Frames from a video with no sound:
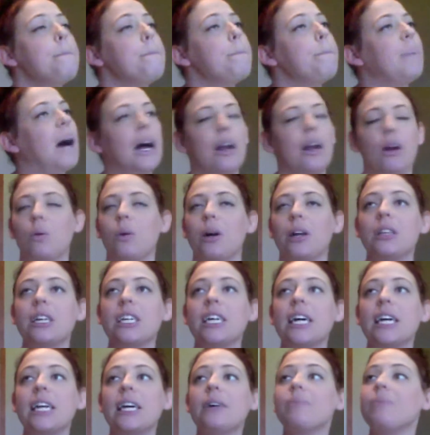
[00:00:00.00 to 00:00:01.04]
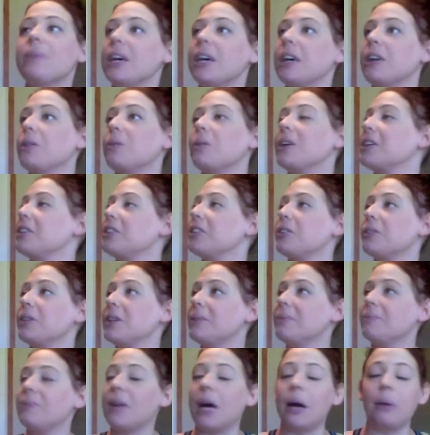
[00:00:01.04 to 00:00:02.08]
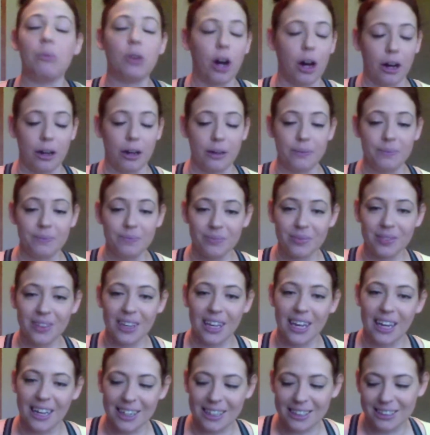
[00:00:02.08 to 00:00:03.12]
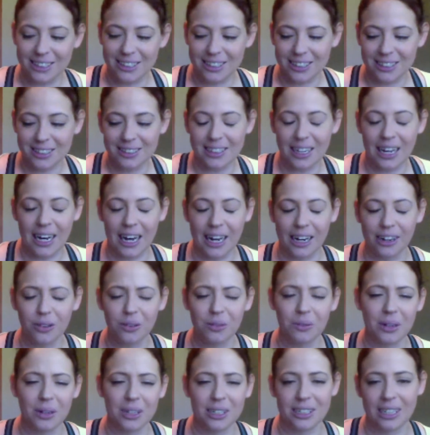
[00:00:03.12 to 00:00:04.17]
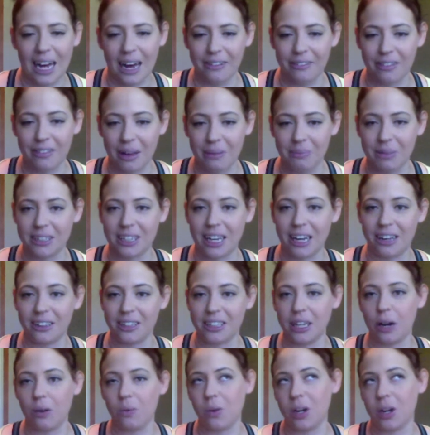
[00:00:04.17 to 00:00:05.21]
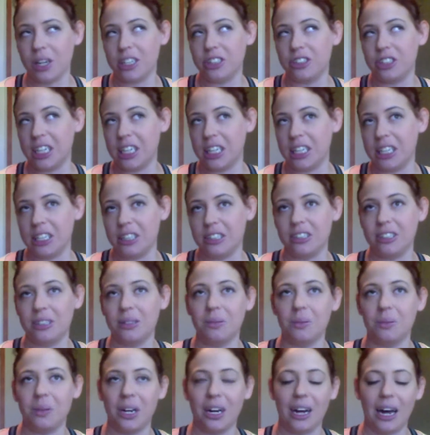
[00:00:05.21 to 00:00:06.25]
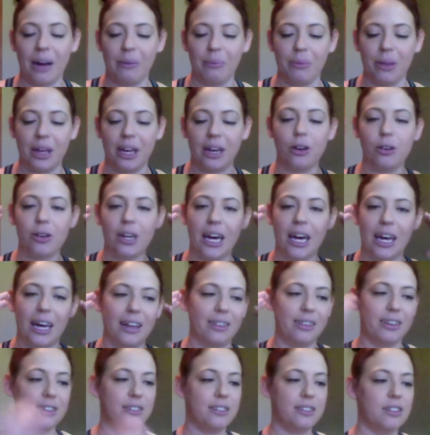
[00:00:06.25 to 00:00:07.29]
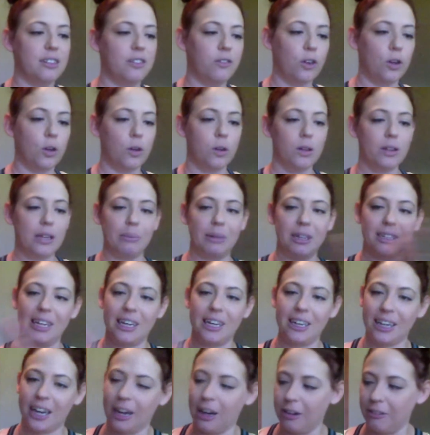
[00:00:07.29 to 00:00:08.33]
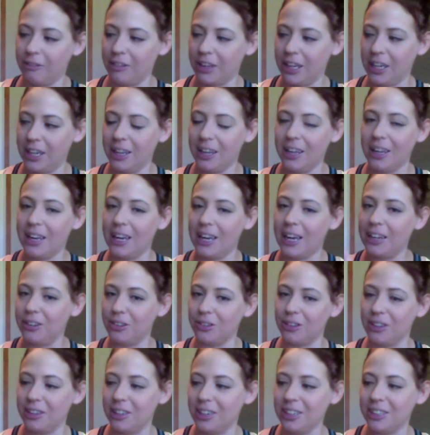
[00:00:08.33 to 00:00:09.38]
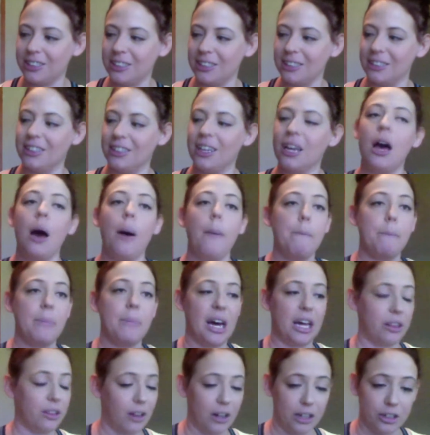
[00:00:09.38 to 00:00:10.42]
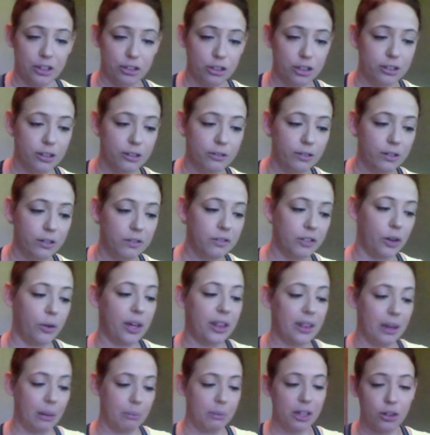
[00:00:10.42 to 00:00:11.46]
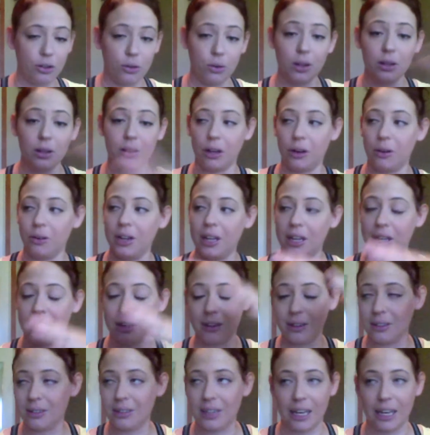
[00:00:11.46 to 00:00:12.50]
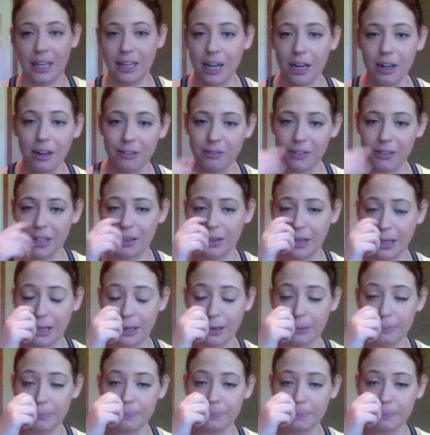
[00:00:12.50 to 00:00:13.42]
I don't want to look at it, I don't want to do it, I'm gone. And it's just, I don't want to have that mentality. I want to change where I'm like, okay, this is full, let me take care of it and do the dishes. My laundry's overflowing, let me do a load and take care of it. Like,